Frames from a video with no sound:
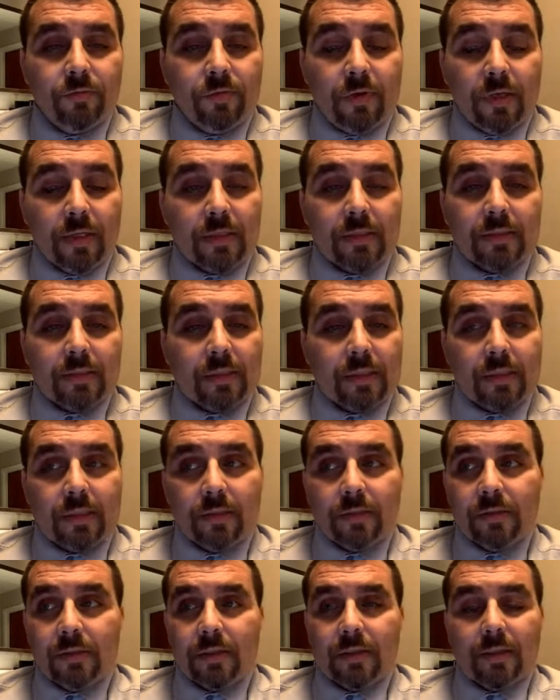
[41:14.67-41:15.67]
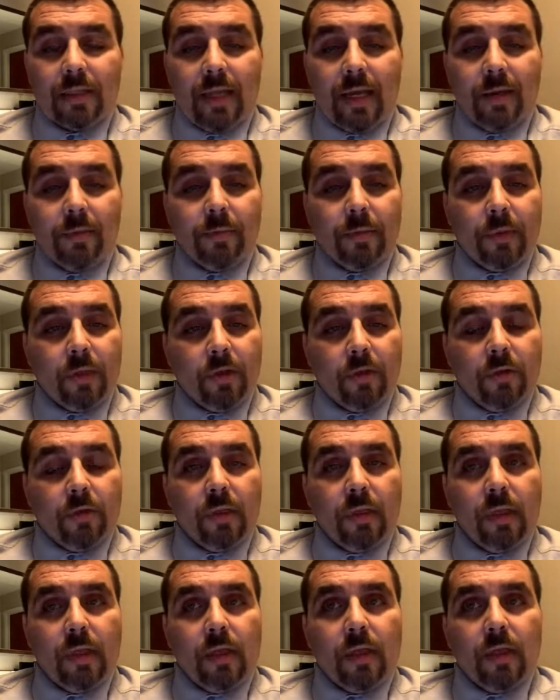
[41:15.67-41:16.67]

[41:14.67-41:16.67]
fucking sit there and say, damn, you know,